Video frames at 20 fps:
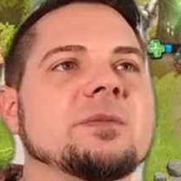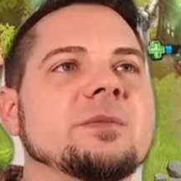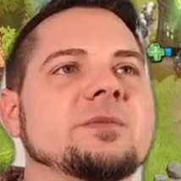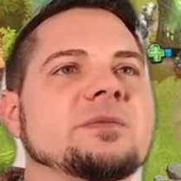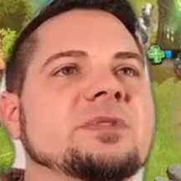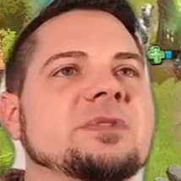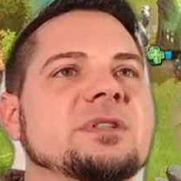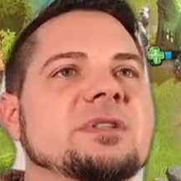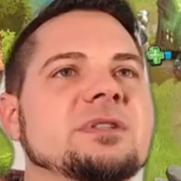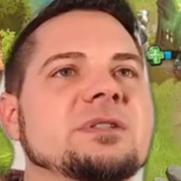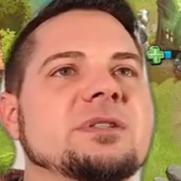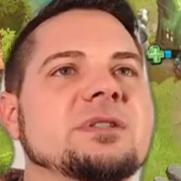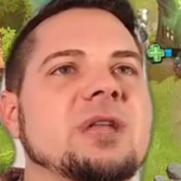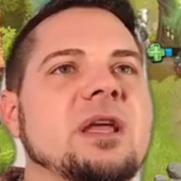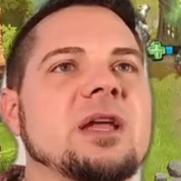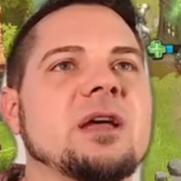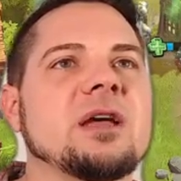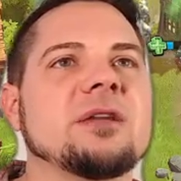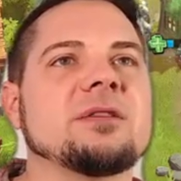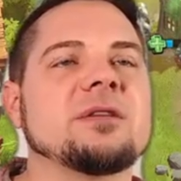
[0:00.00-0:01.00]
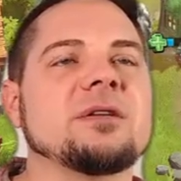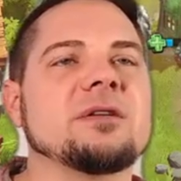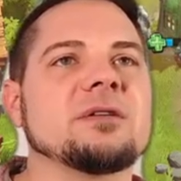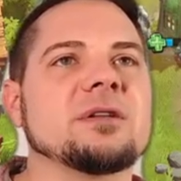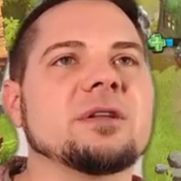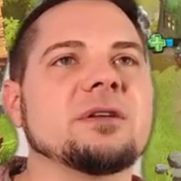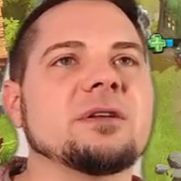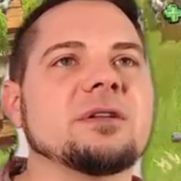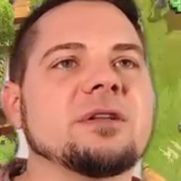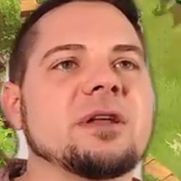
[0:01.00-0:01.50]
to stay out there and
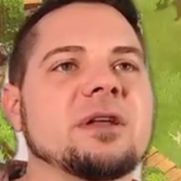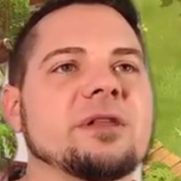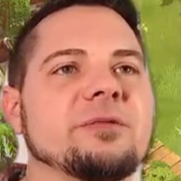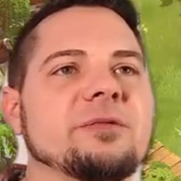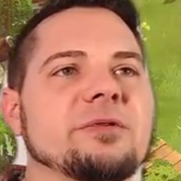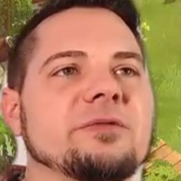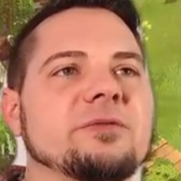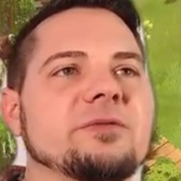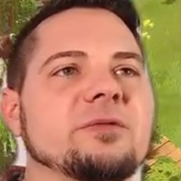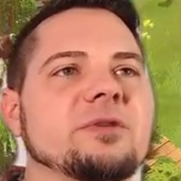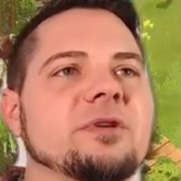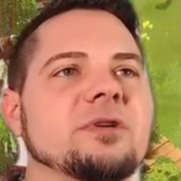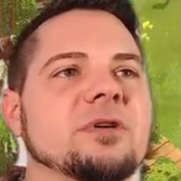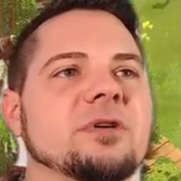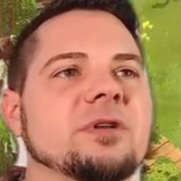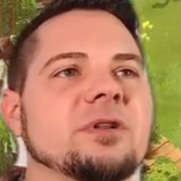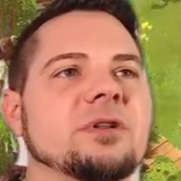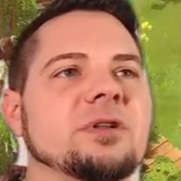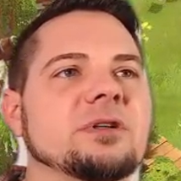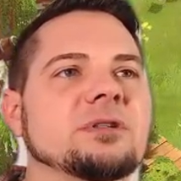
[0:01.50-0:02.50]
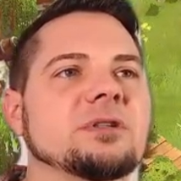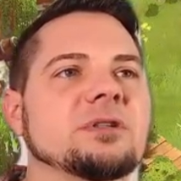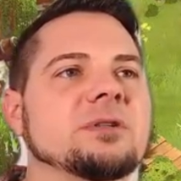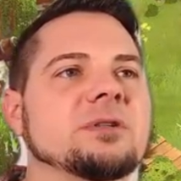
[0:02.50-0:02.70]
kill like 3 or 4 Darklings.